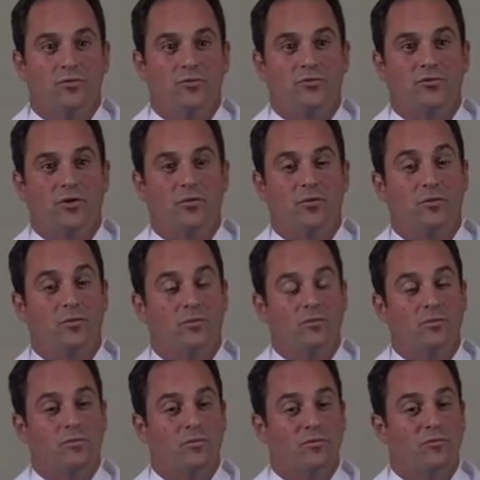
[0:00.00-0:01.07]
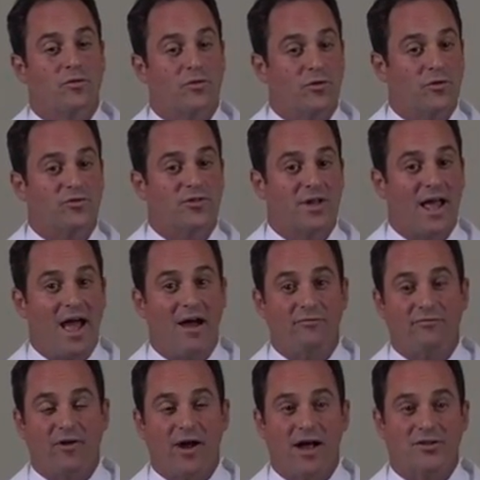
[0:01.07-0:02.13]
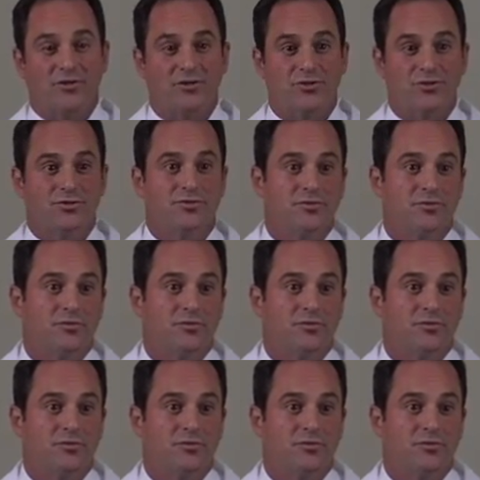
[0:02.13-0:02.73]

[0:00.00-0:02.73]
So for those that have fractures,